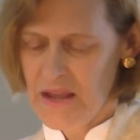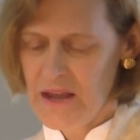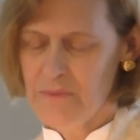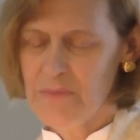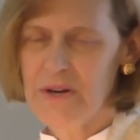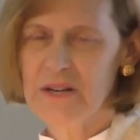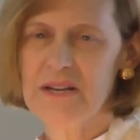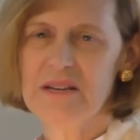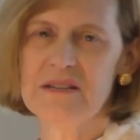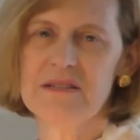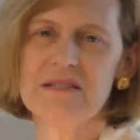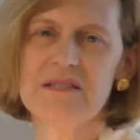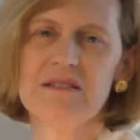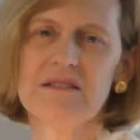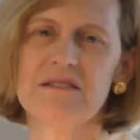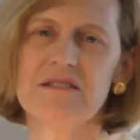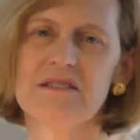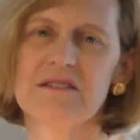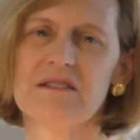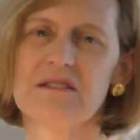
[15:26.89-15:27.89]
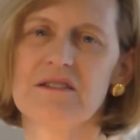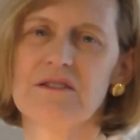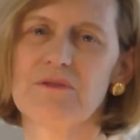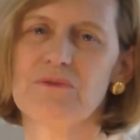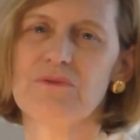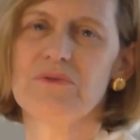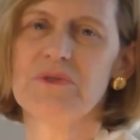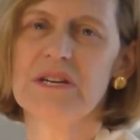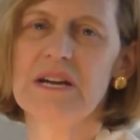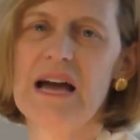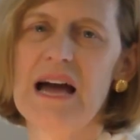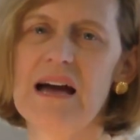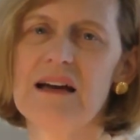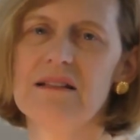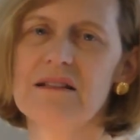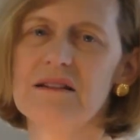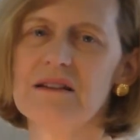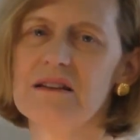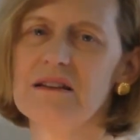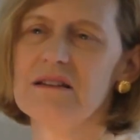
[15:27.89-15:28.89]
But isn't
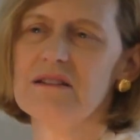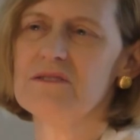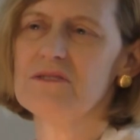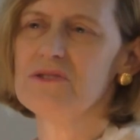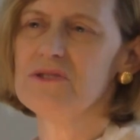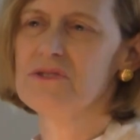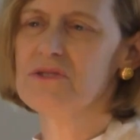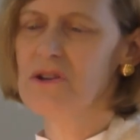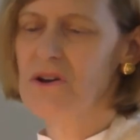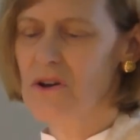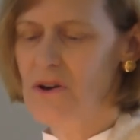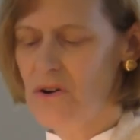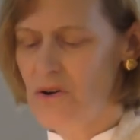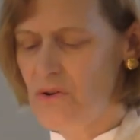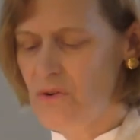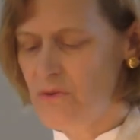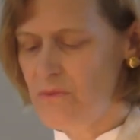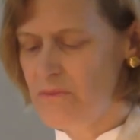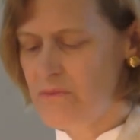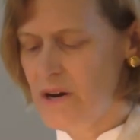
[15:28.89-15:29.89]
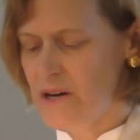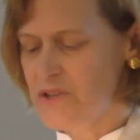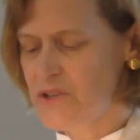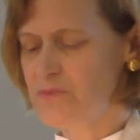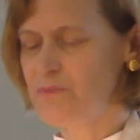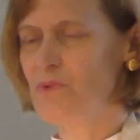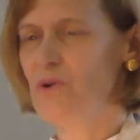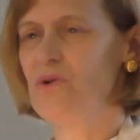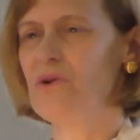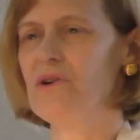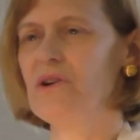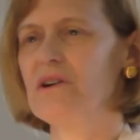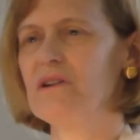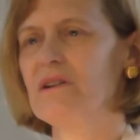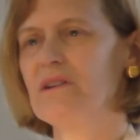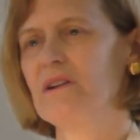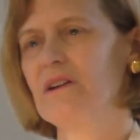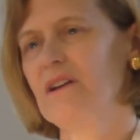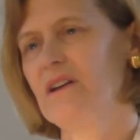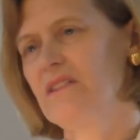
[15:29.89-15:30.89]
reality so much more
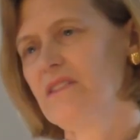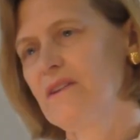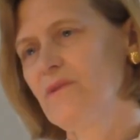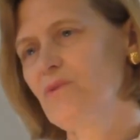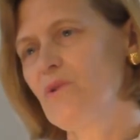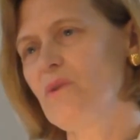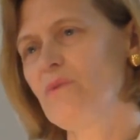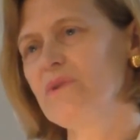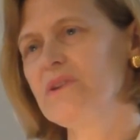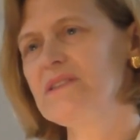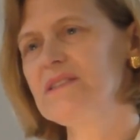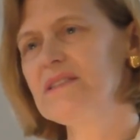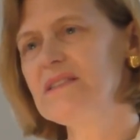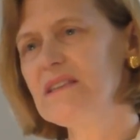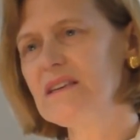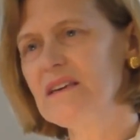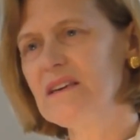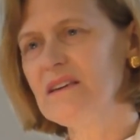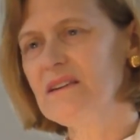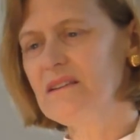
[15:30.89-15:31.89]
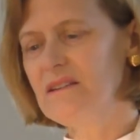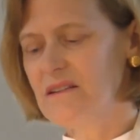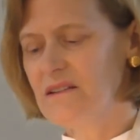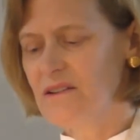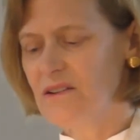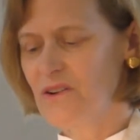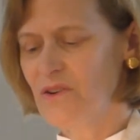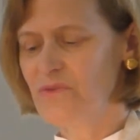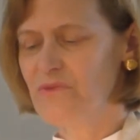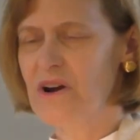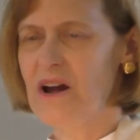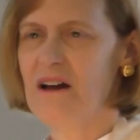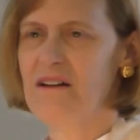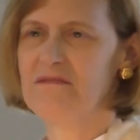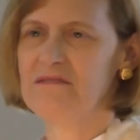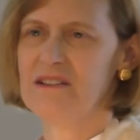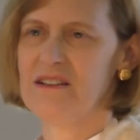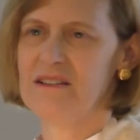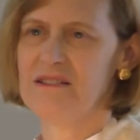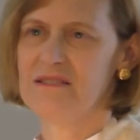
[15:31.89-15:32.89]
than what we see
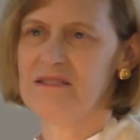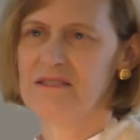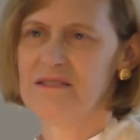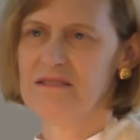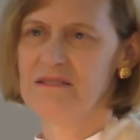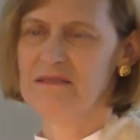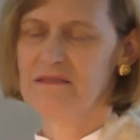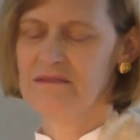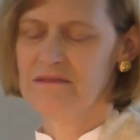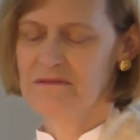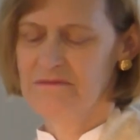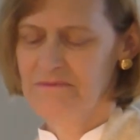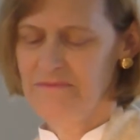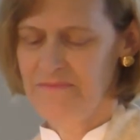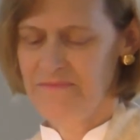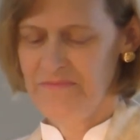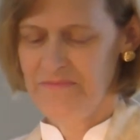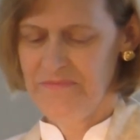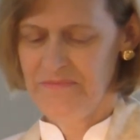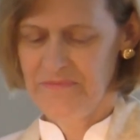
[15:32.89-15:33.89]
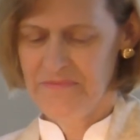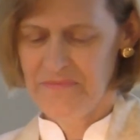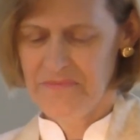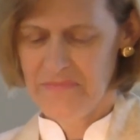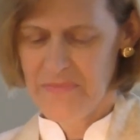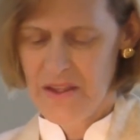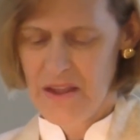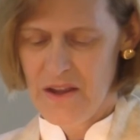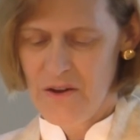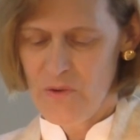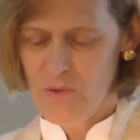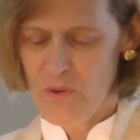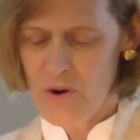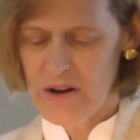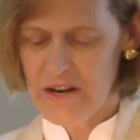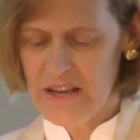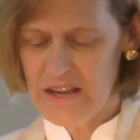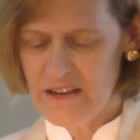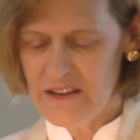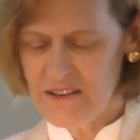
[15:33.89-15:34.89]
around us?
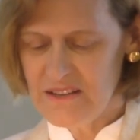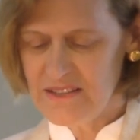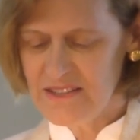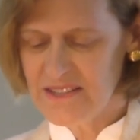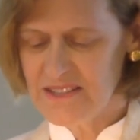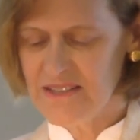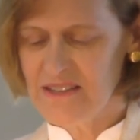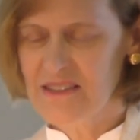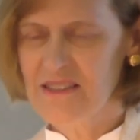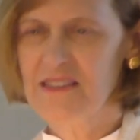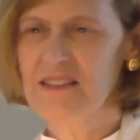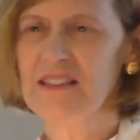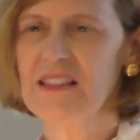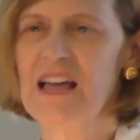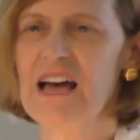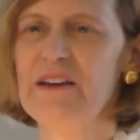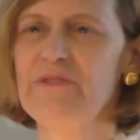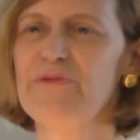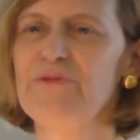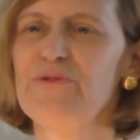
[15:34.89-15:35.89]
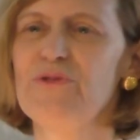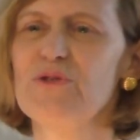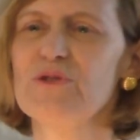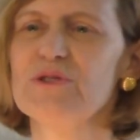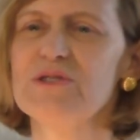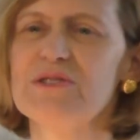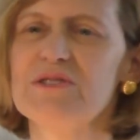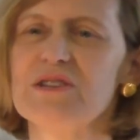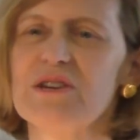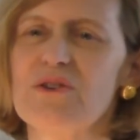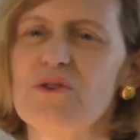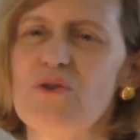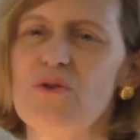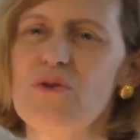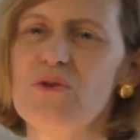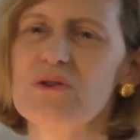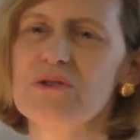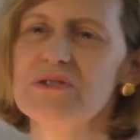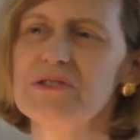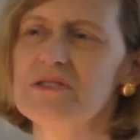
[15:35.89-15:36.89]
What is the life force that
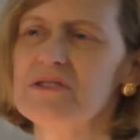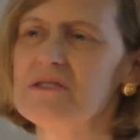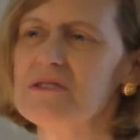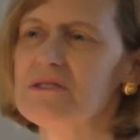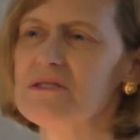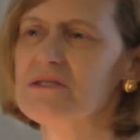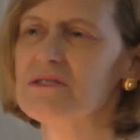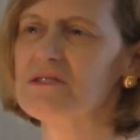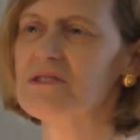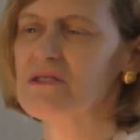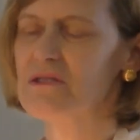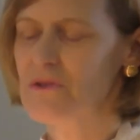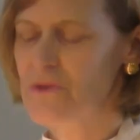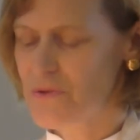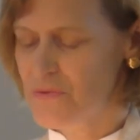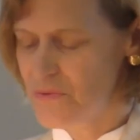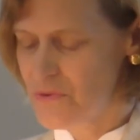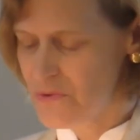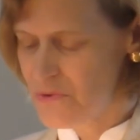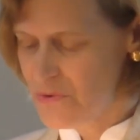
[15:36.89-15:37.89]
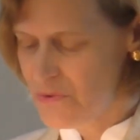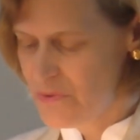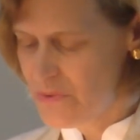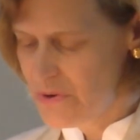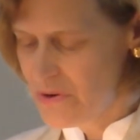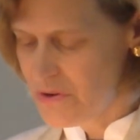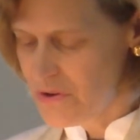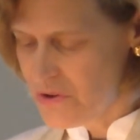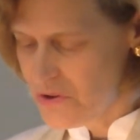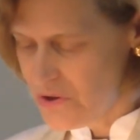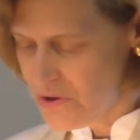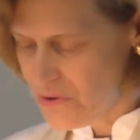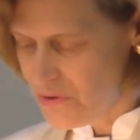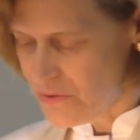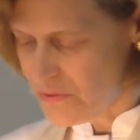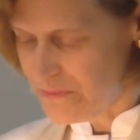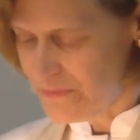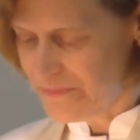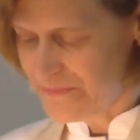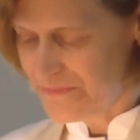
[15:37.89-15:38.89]
courses through you?